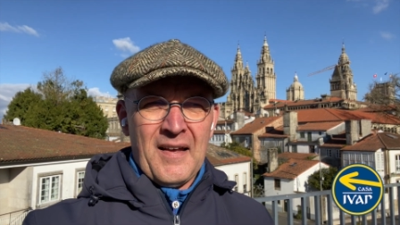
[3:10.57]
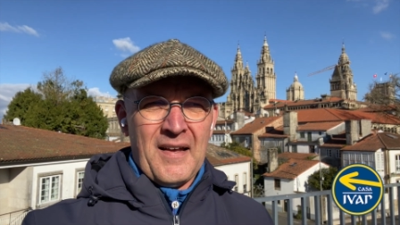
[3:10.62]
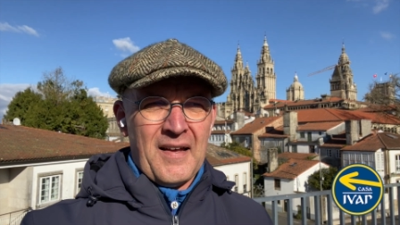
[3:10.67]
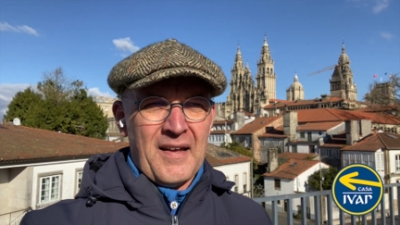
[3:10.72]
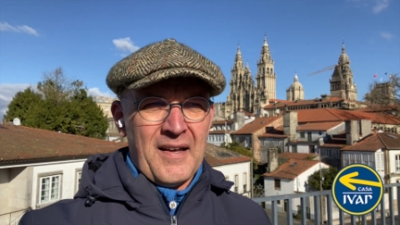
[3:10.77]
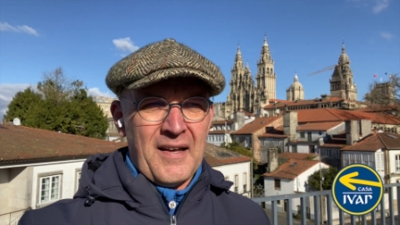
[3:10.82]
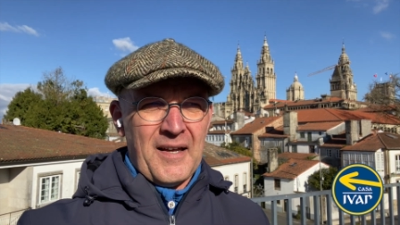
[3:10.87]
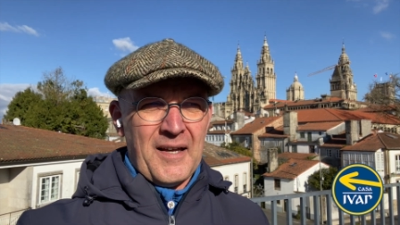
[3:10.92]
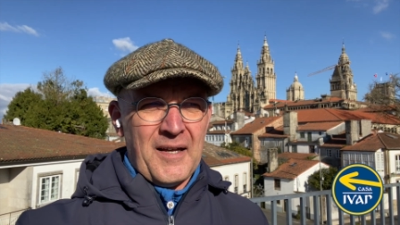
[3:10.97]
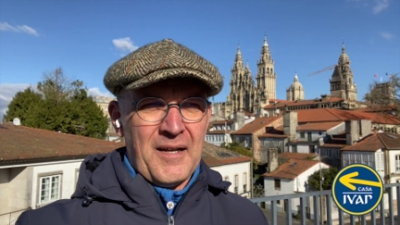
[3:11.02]

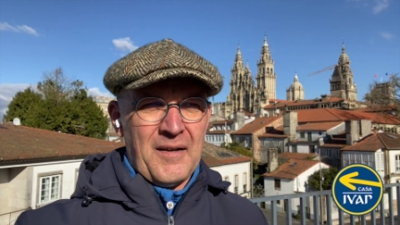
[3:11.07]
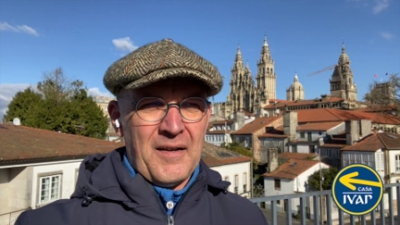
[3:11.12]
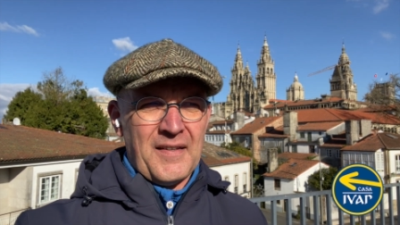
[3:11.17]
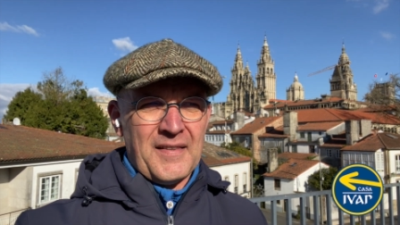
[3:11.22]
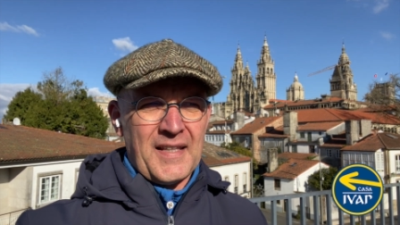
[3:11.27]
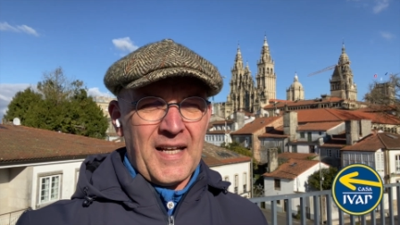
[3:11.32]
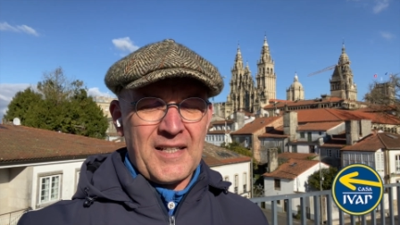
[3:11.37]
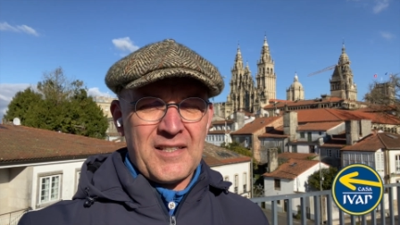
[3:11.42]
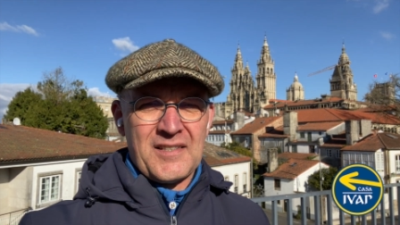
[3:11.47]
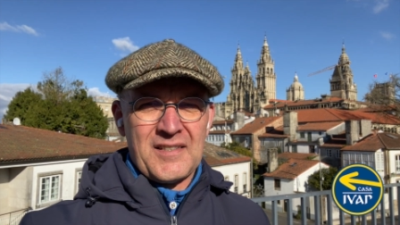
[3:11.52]

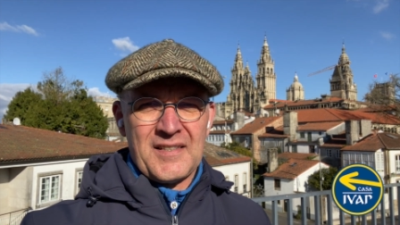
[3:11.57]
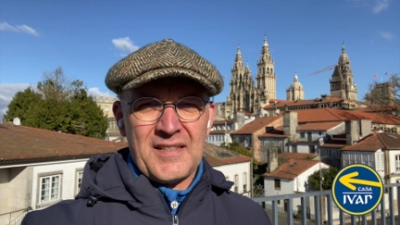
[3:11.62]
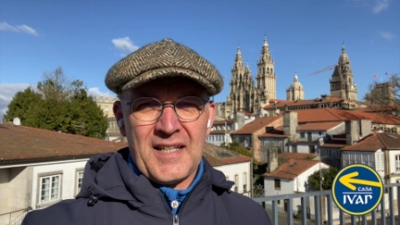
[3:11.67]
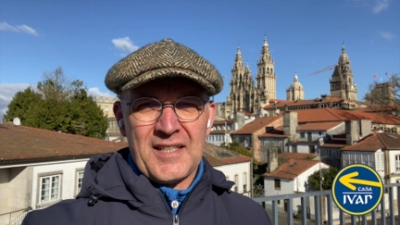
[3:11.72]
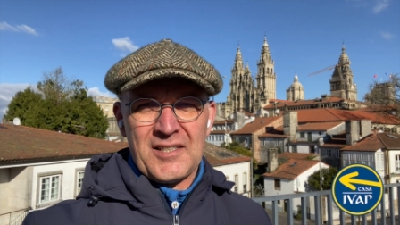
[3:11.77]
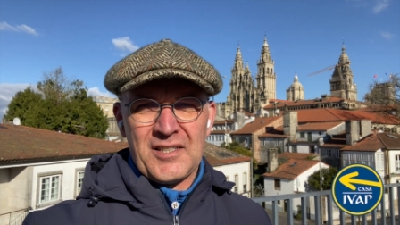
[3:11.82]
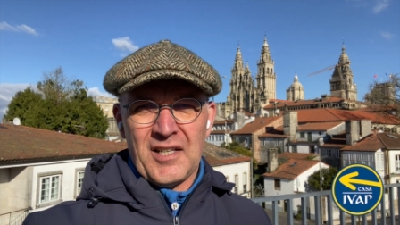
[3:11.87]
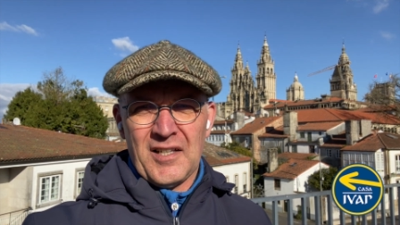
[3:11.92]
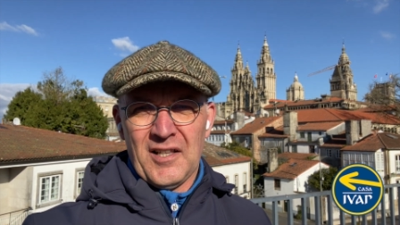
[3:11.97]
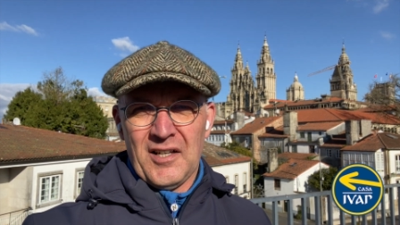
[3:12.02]
and
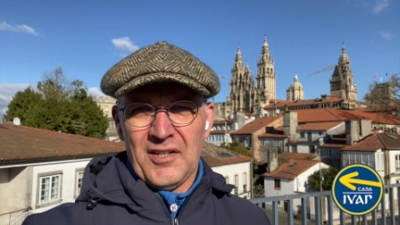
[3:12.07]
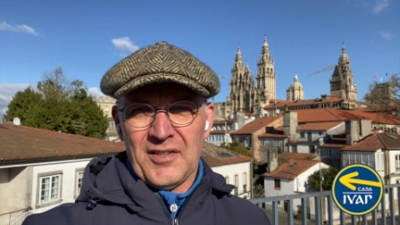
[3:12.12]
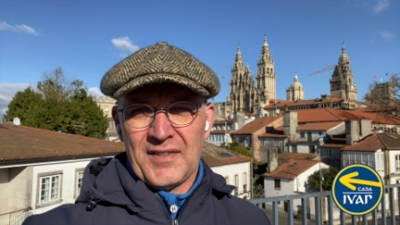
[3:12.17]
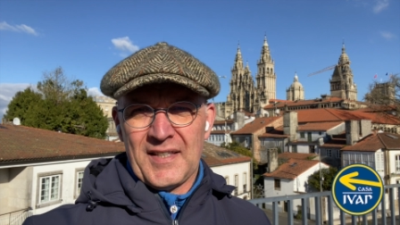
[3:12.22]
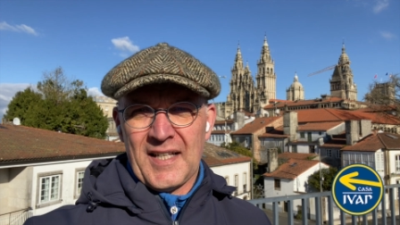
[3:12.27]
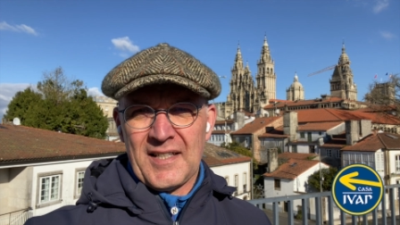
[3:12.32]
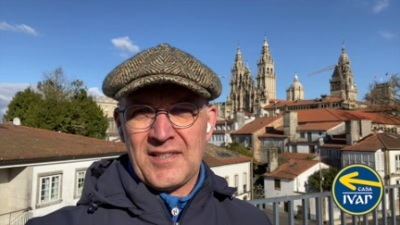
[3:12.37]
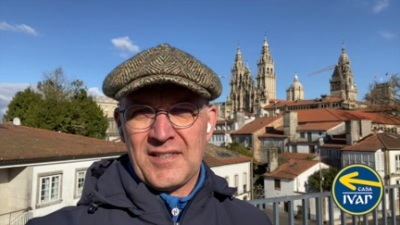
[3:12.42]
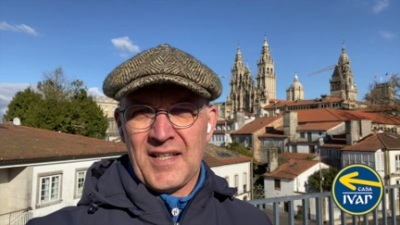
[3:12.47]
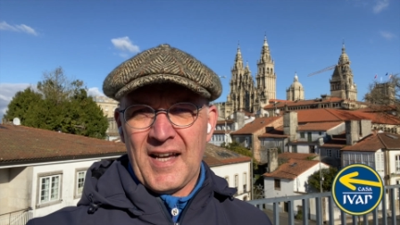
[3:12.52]
that's a lot.
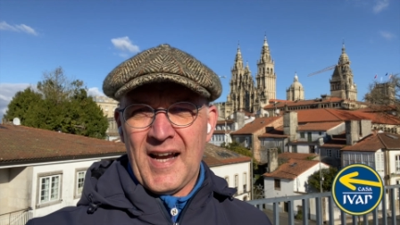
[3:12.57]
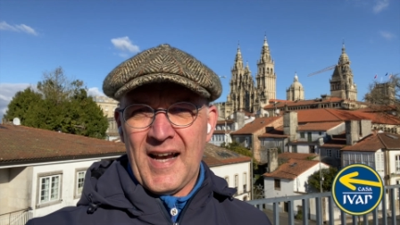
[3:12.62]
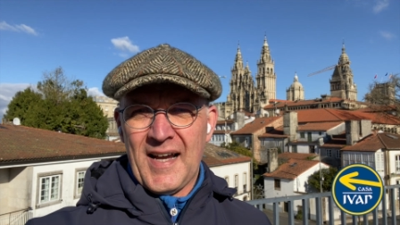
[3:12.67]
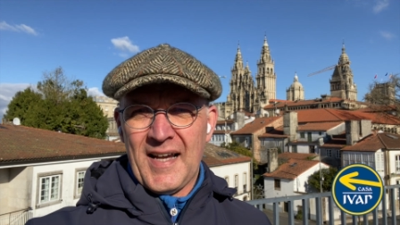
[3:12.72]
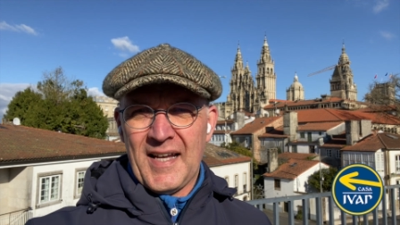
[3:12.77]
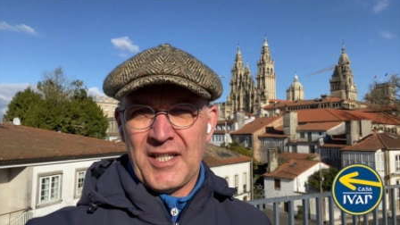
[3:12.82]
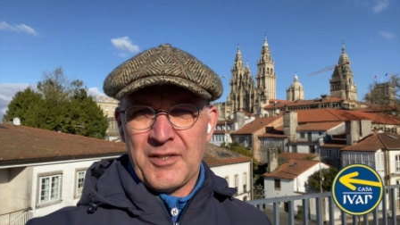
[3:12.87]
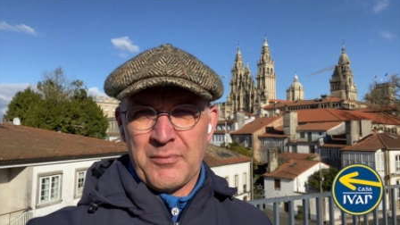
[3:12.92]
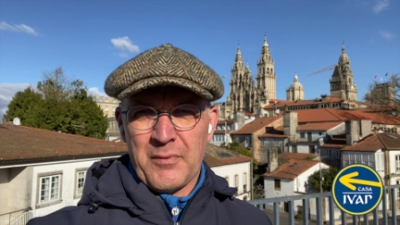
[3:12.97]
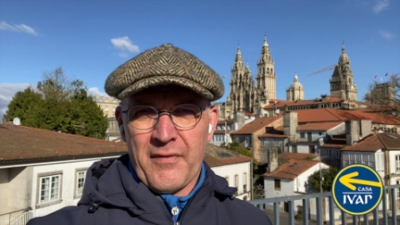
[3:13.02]
That's the
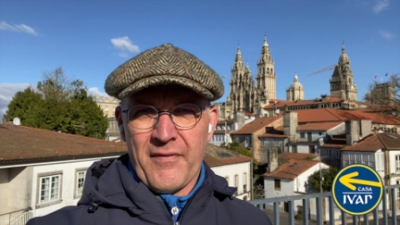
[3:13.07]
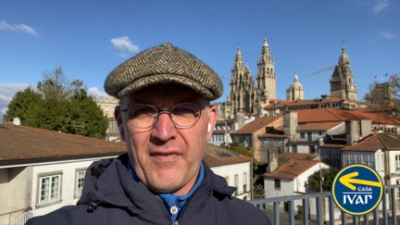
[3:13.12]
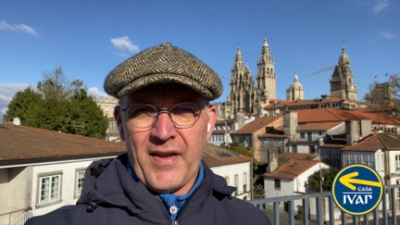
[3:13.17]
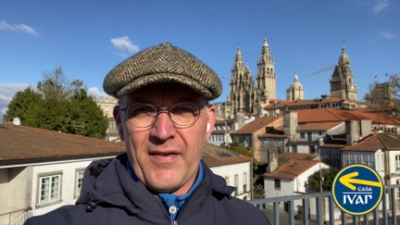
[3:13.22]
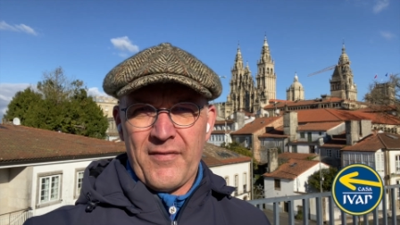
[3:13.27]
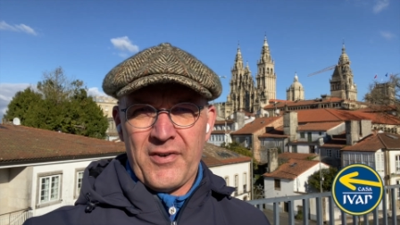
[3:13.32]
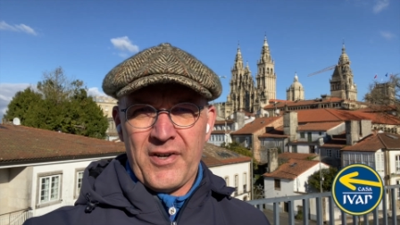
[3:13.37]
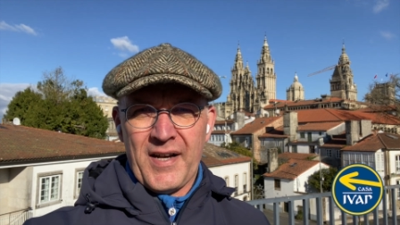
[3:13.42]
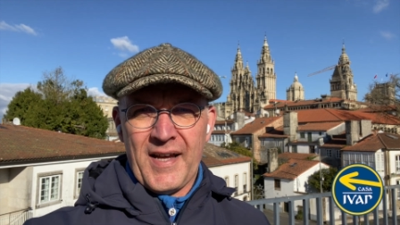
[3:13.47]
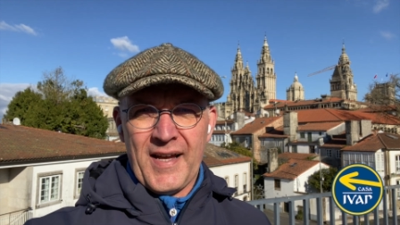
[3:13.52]
highest we've
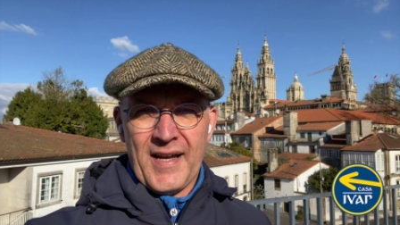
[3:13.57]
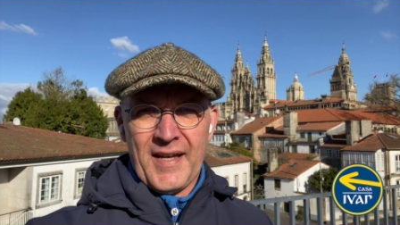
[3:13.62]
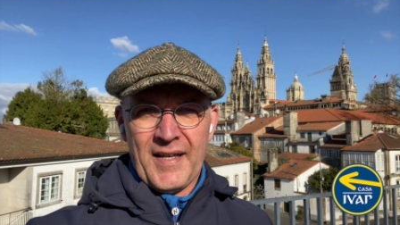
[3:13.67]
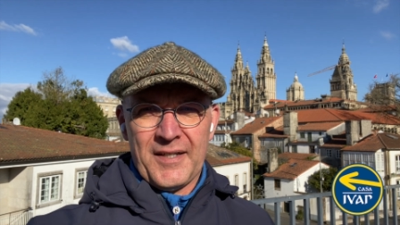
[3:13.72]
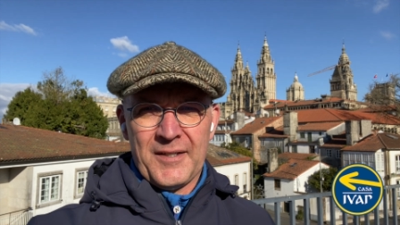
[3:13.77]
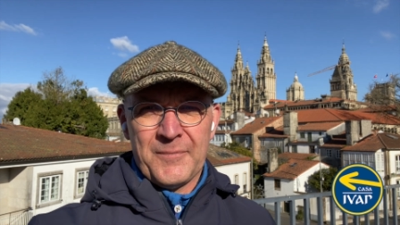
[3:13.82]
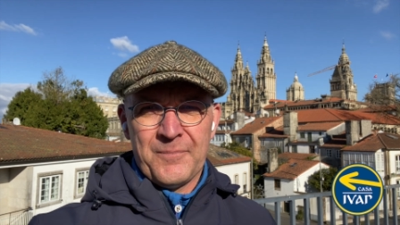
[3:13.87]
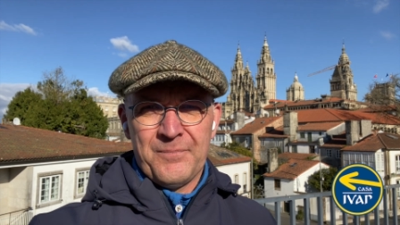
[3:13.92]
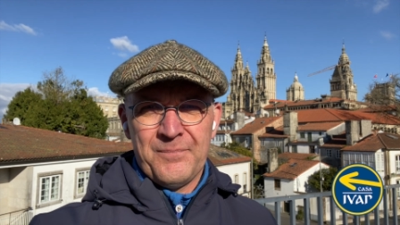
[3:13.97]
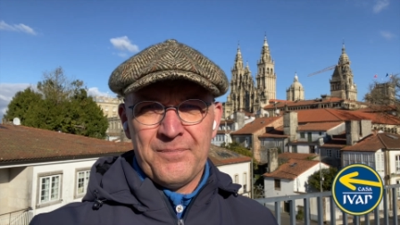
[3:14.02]
ever had.